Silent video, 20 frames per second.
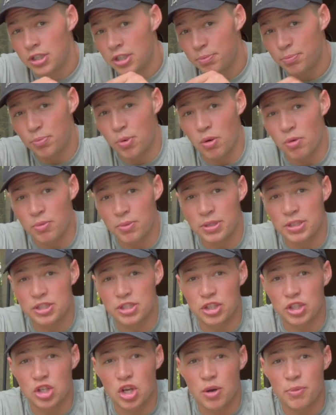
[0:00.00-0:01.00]
pop them into
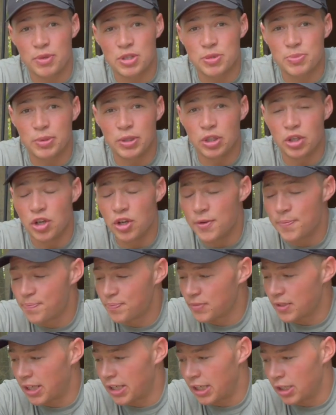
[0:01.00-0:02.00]
the comments below,
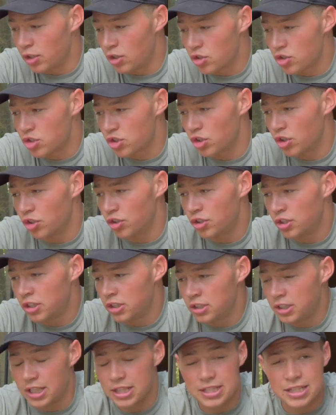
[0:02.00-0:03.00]
and I'll also
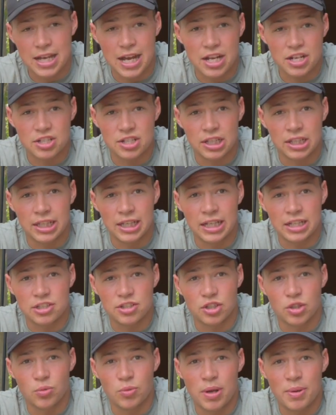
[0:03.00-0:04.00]
attach the link to
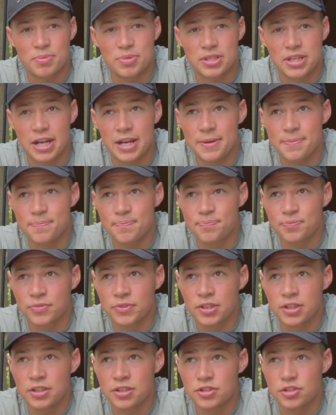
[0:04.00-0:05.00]
the website.
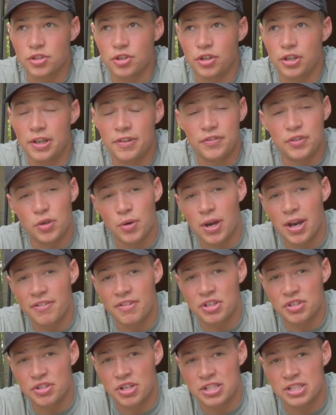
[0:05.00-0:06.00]
So if you are
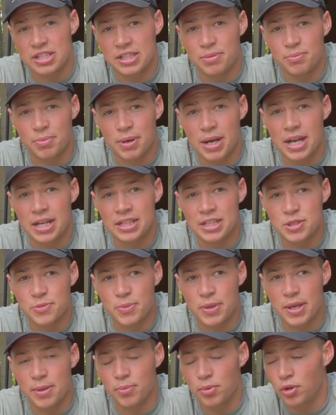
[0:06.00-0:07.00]
interested in buying this
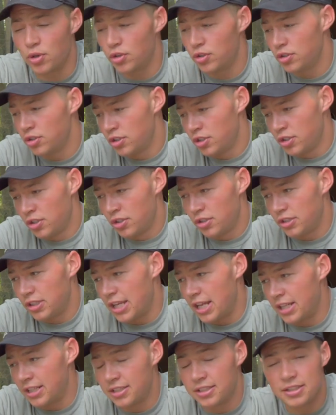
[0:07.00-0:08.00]
bait boat,
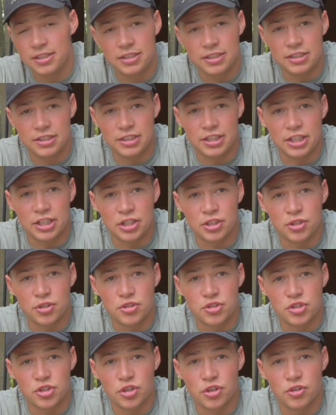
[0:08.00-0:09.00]
then you can do
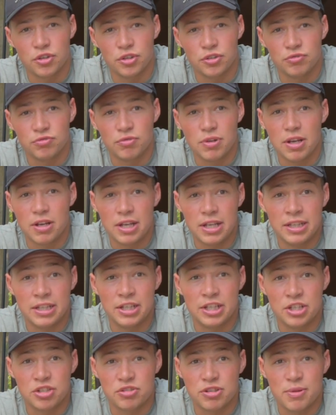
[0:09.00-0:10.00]
so in the
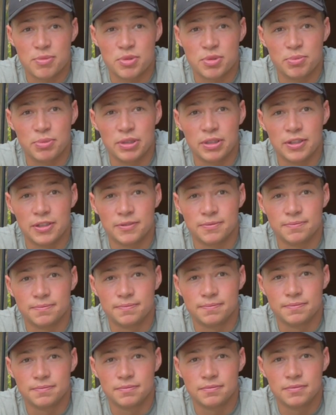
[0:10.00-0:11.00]
description below.
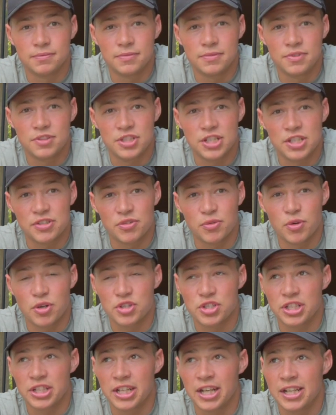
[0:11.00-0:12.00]
Cheers for
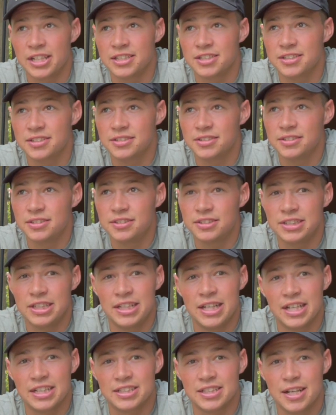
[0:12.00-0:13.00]
watching, guys. See you
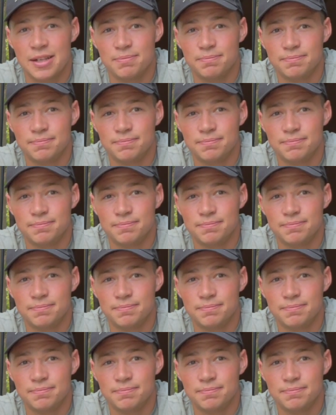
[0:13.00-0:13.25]
next time.